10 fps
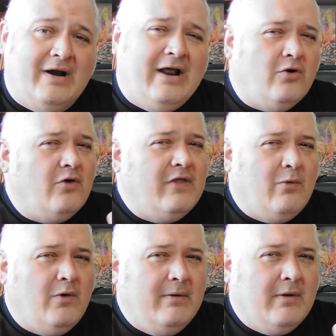I know that
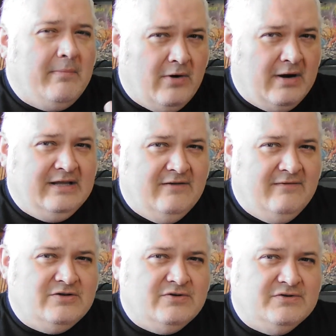we'll be reprinting the
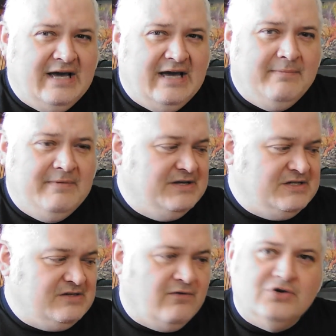adventures again, because
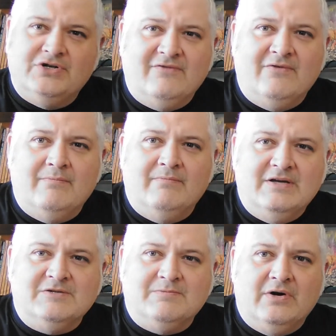this version of them
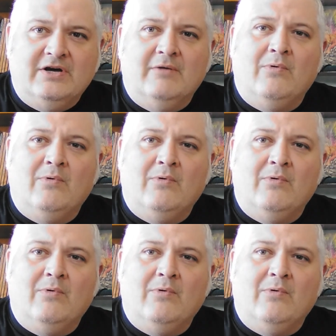is pretty good.